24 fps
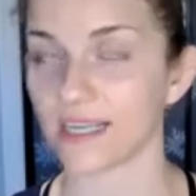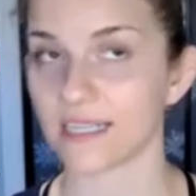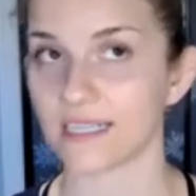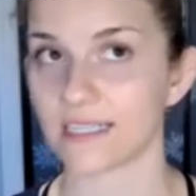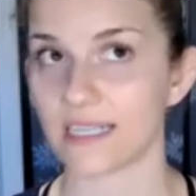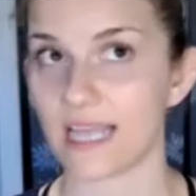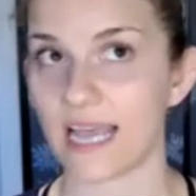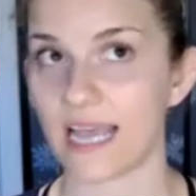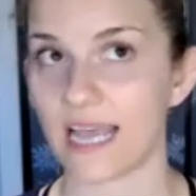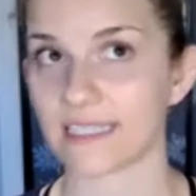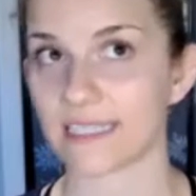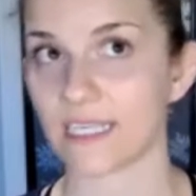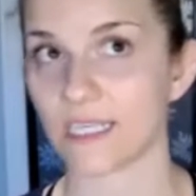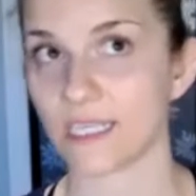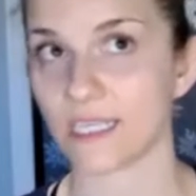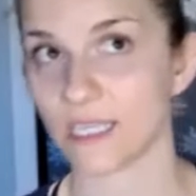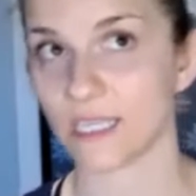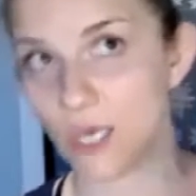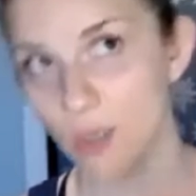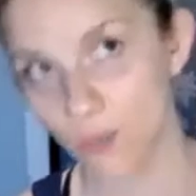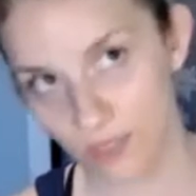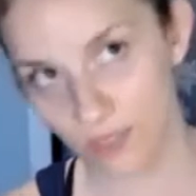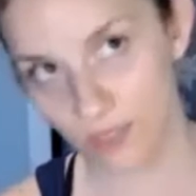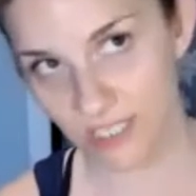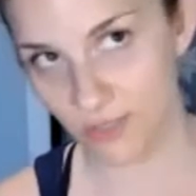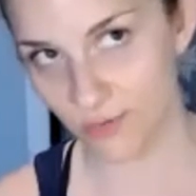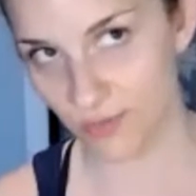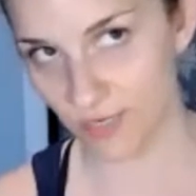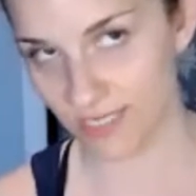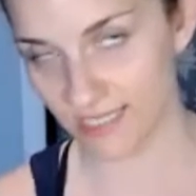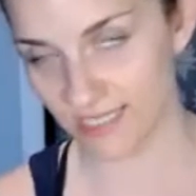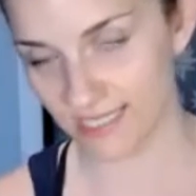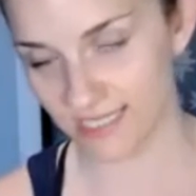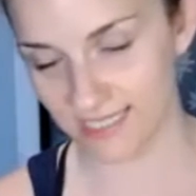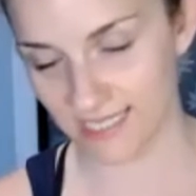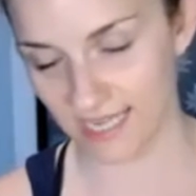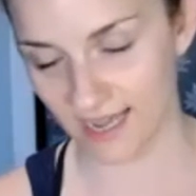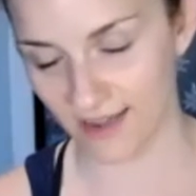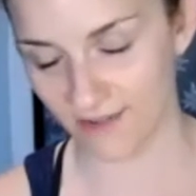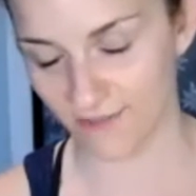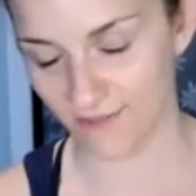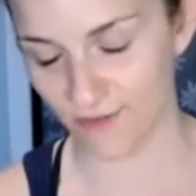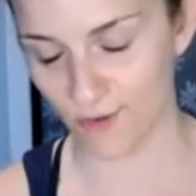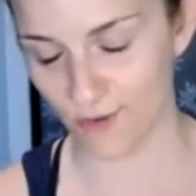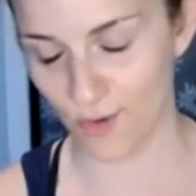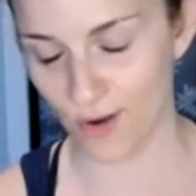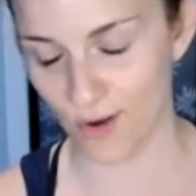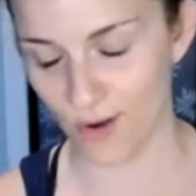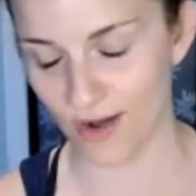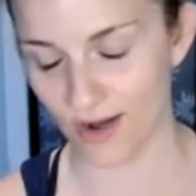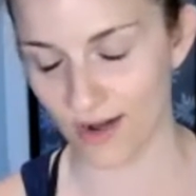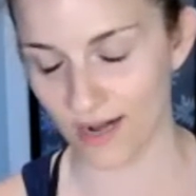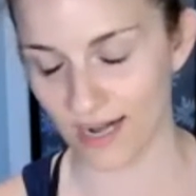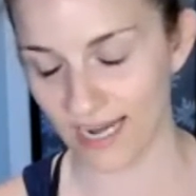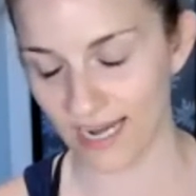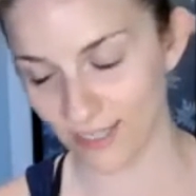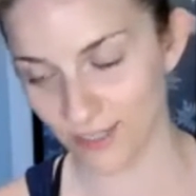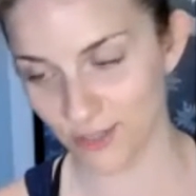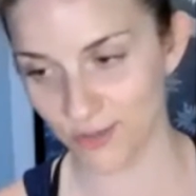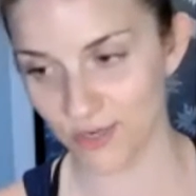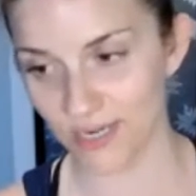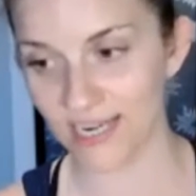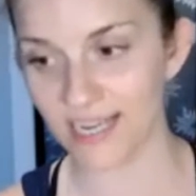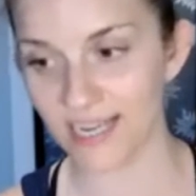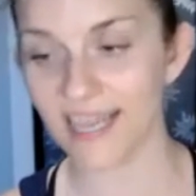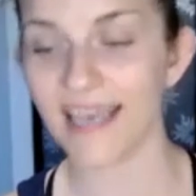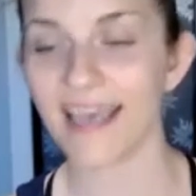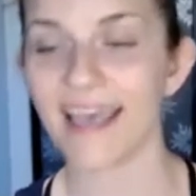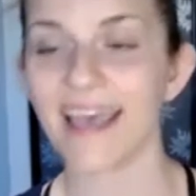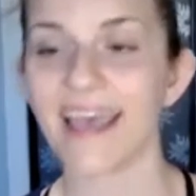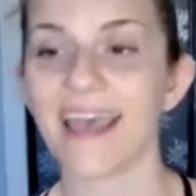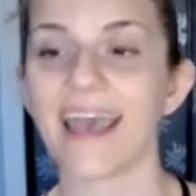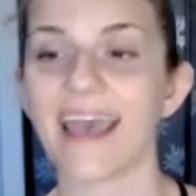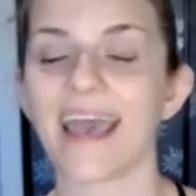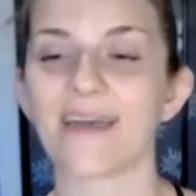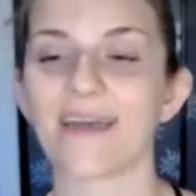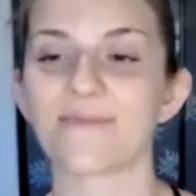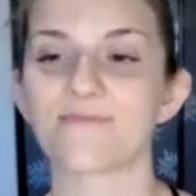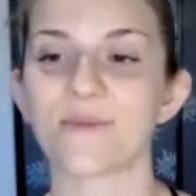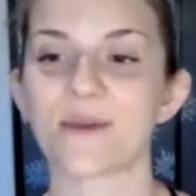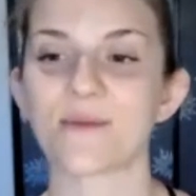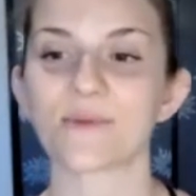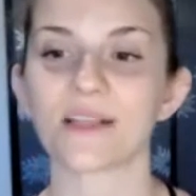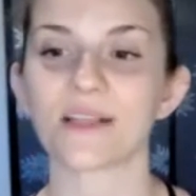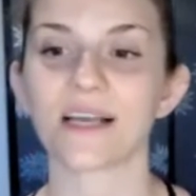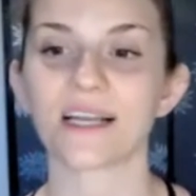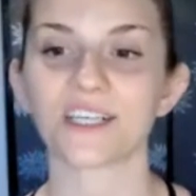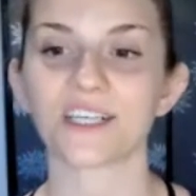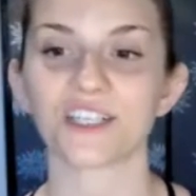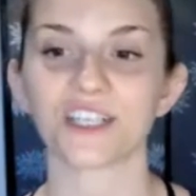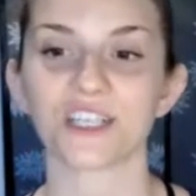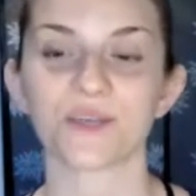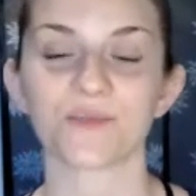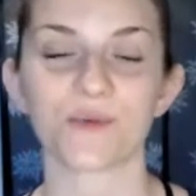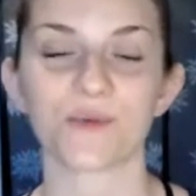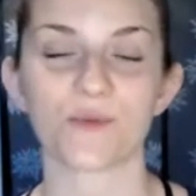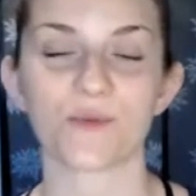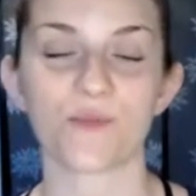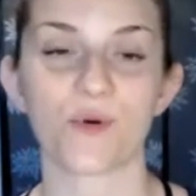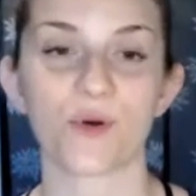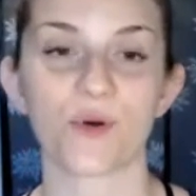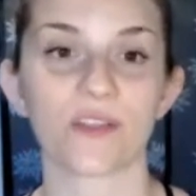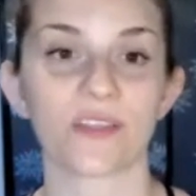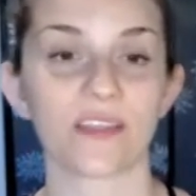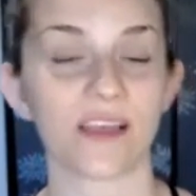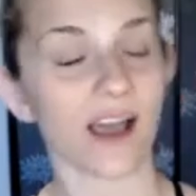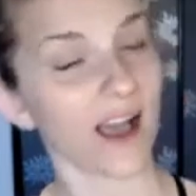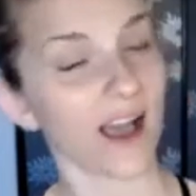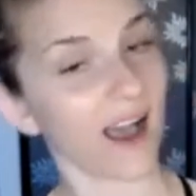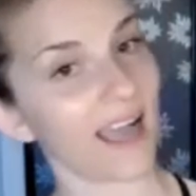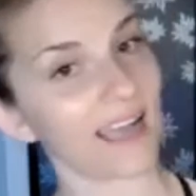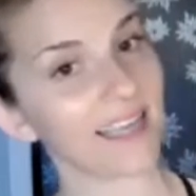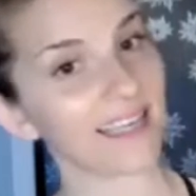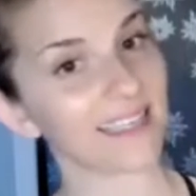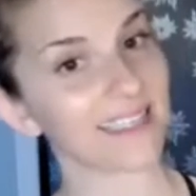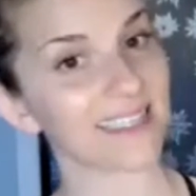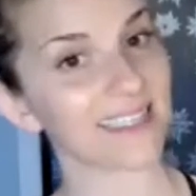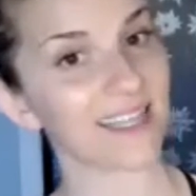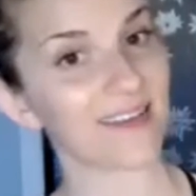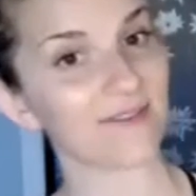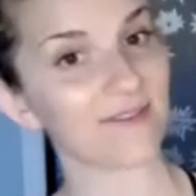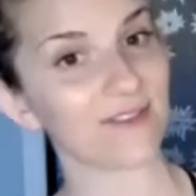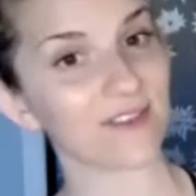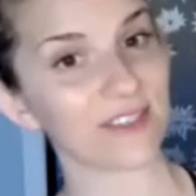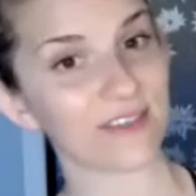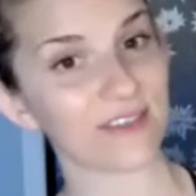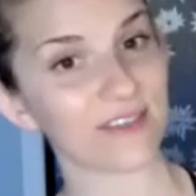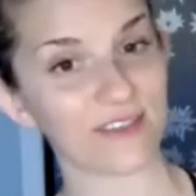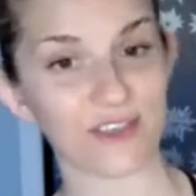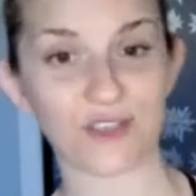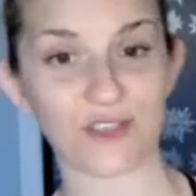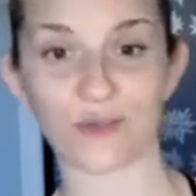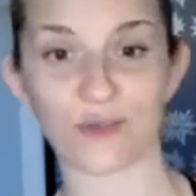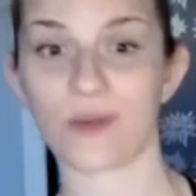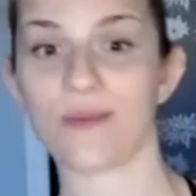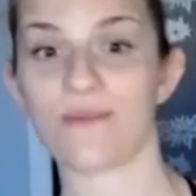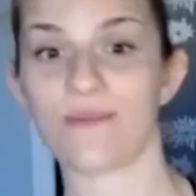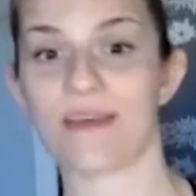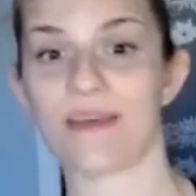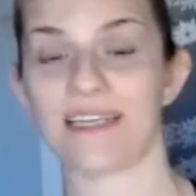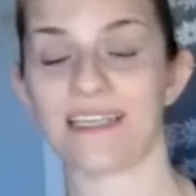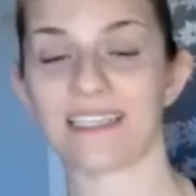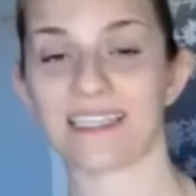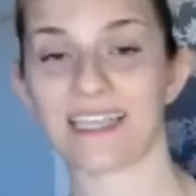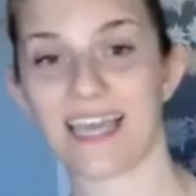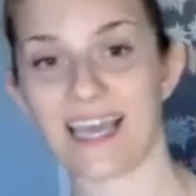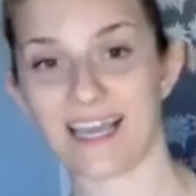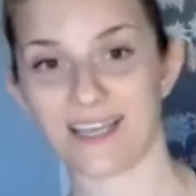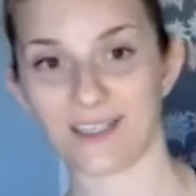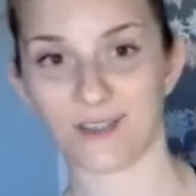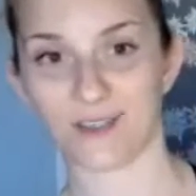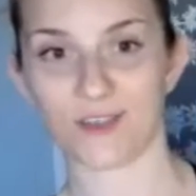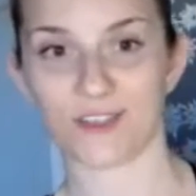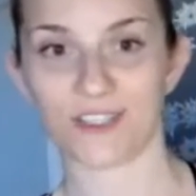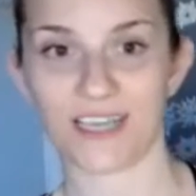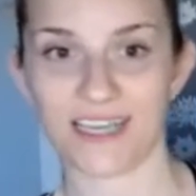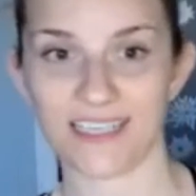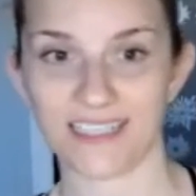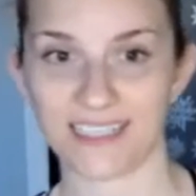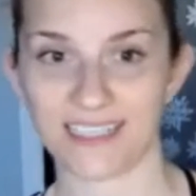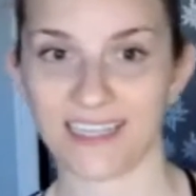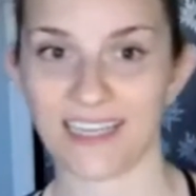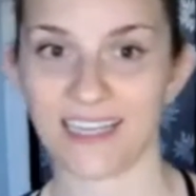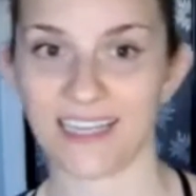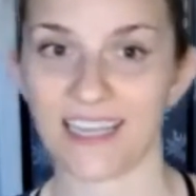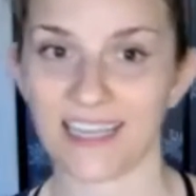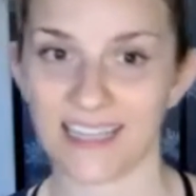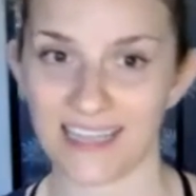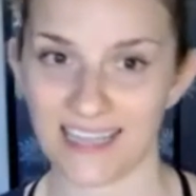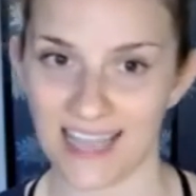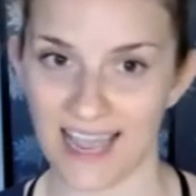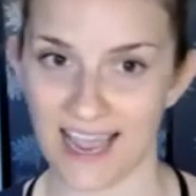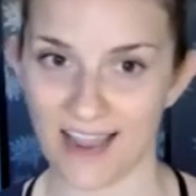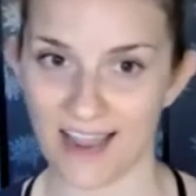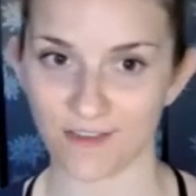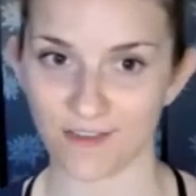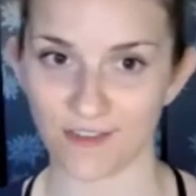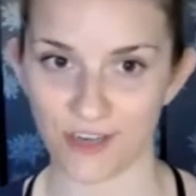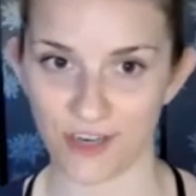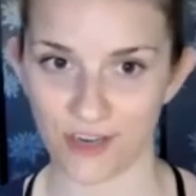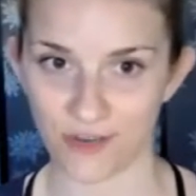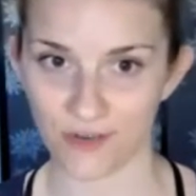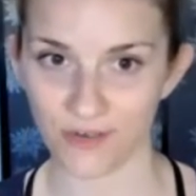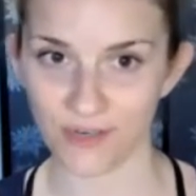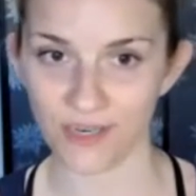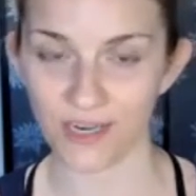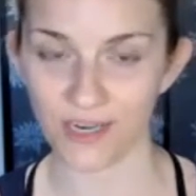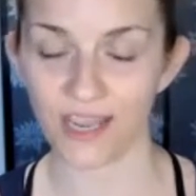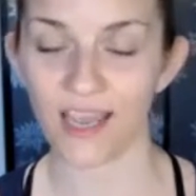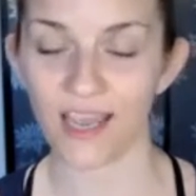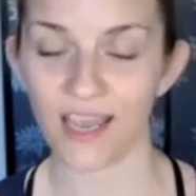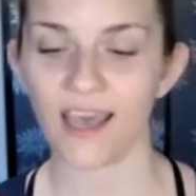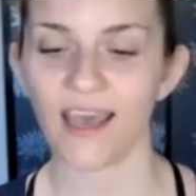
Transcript: It has the lowest risk for injury, and people actually report the highest levels of enjoyment exercising in the afternoon.